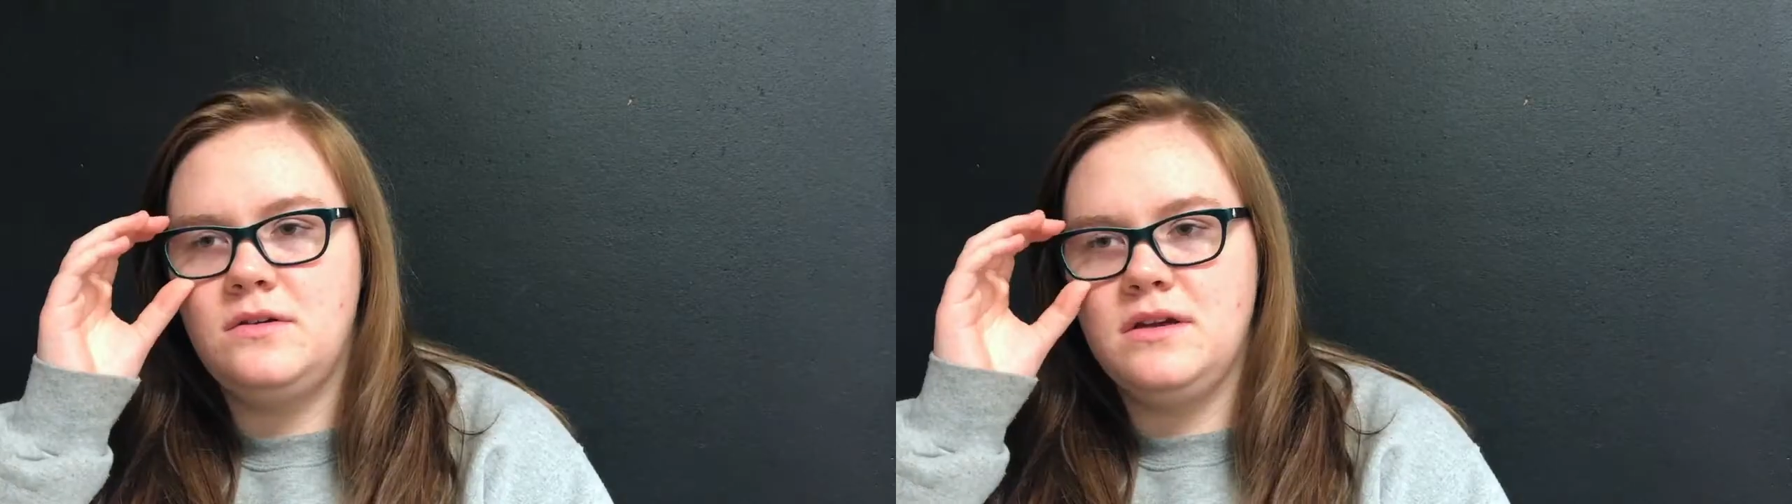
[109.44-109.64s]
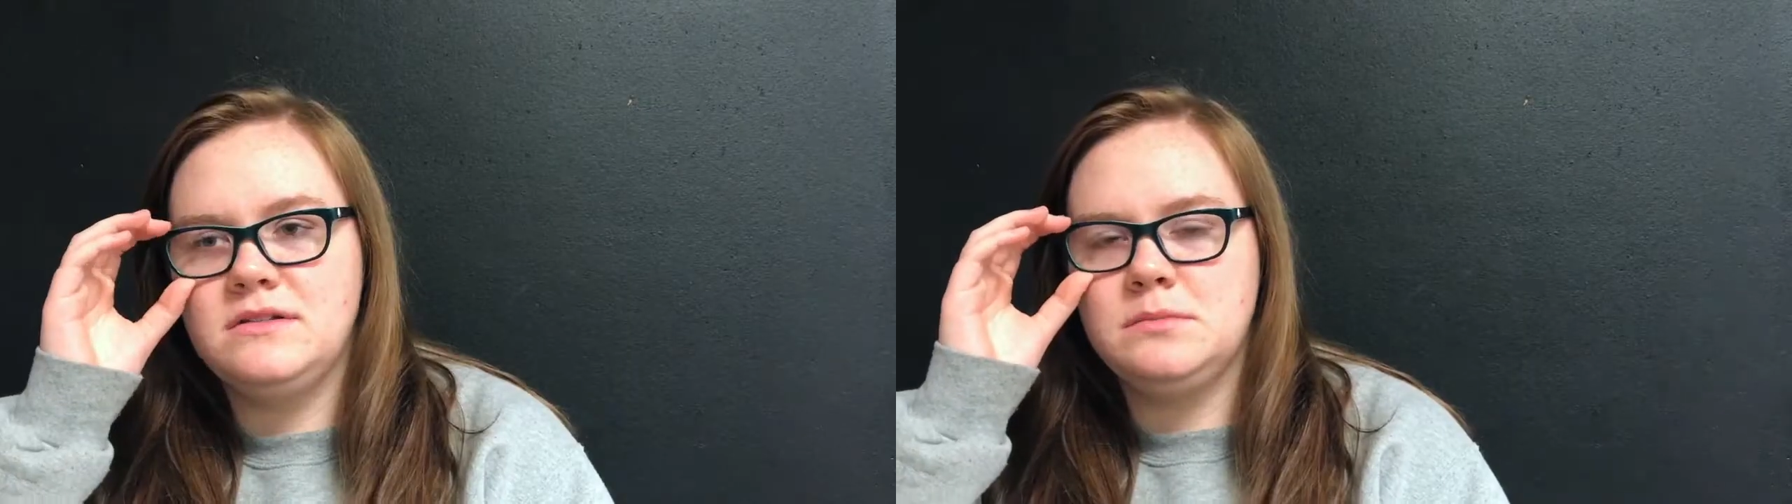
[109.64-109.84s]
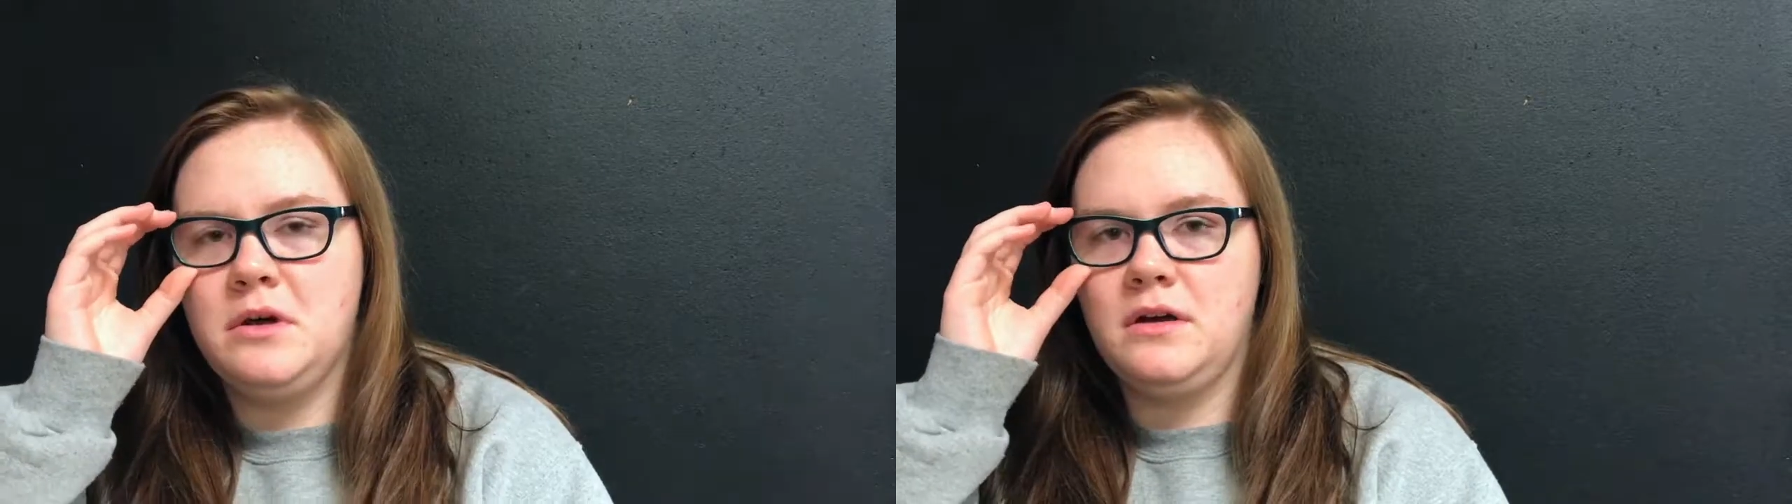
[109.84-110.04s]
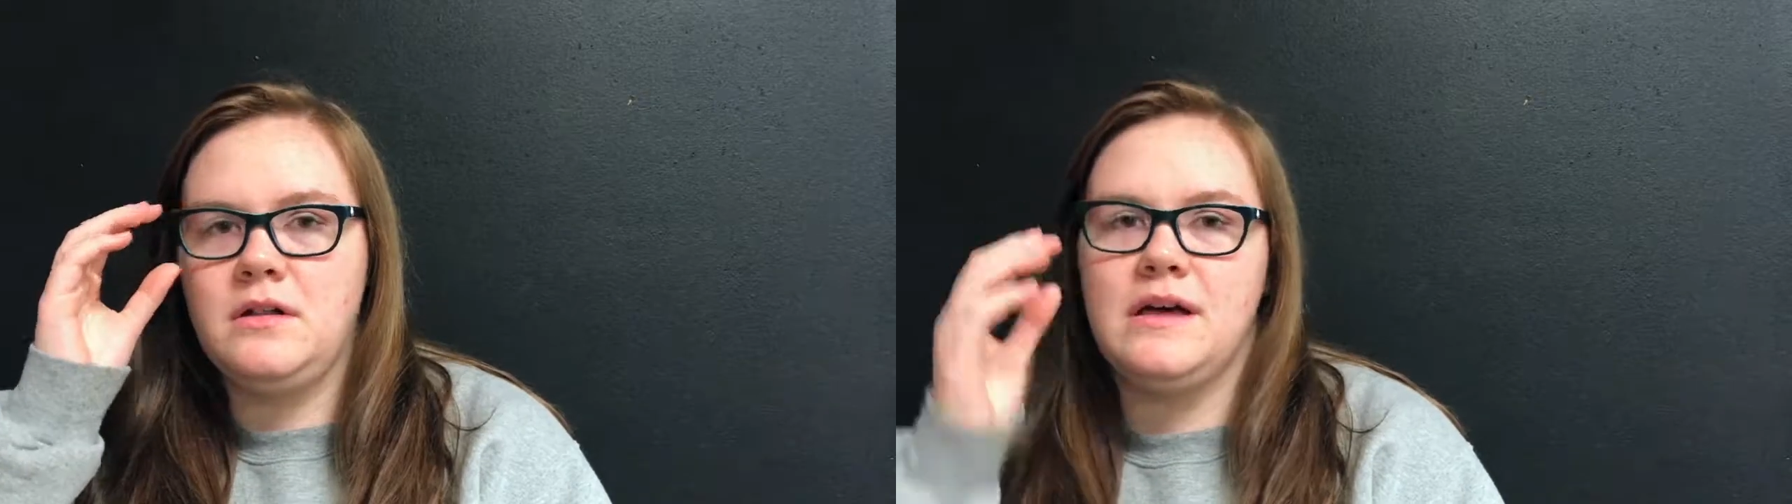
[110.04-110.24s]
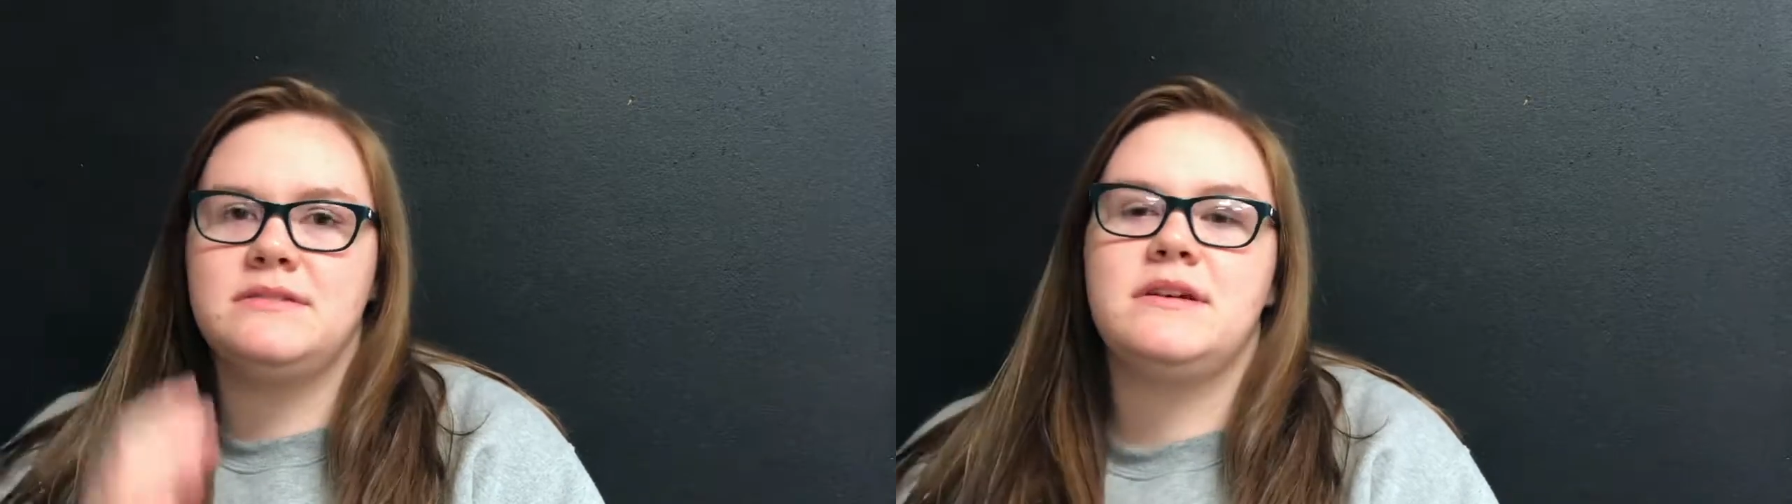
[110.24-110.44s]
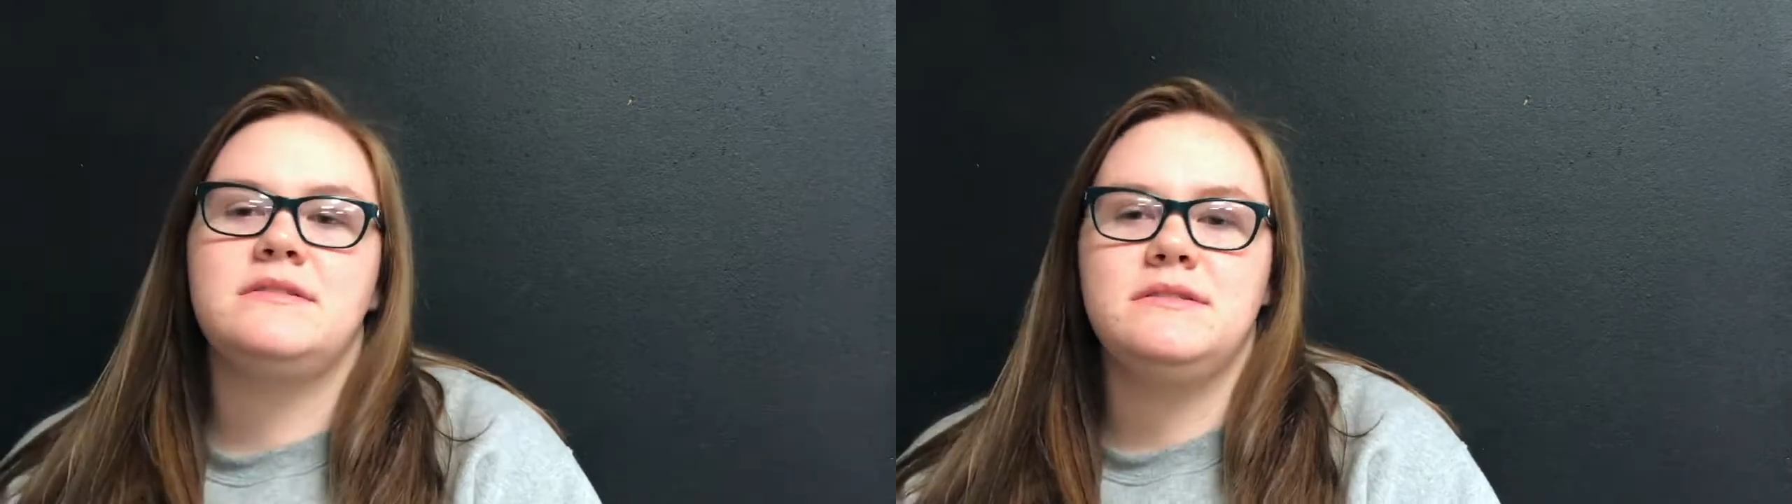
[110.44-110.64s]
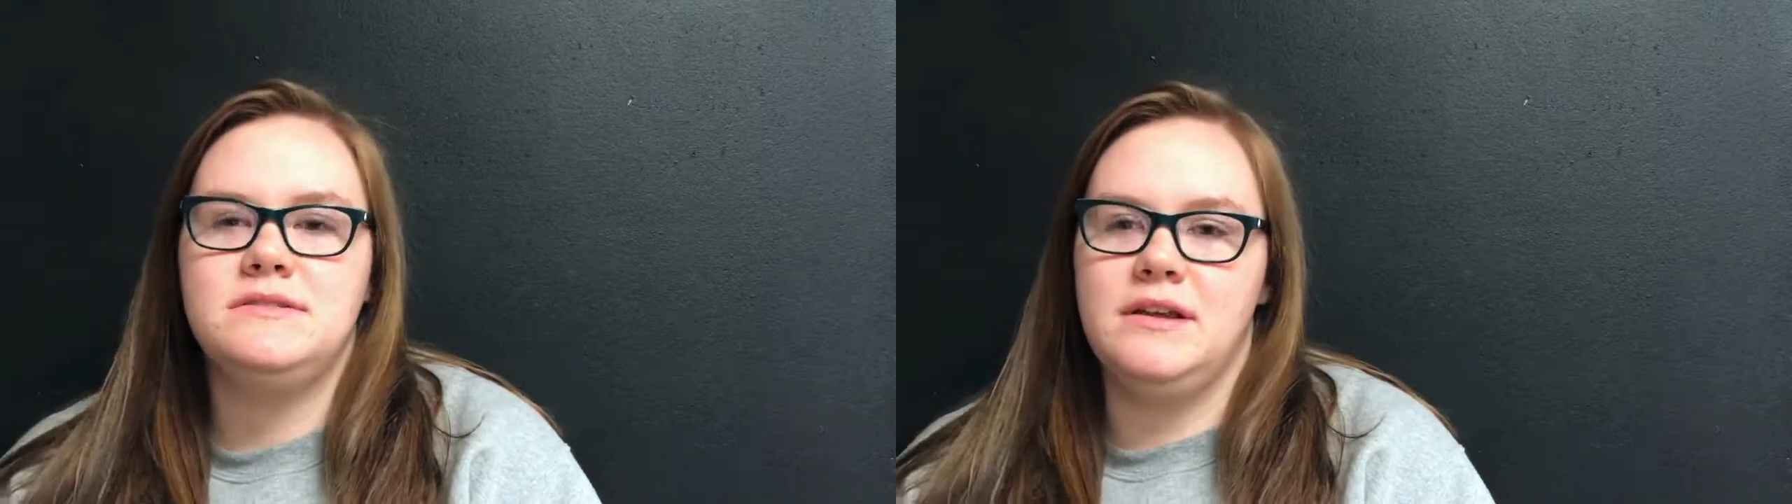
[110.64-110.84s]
You get smaller class sizes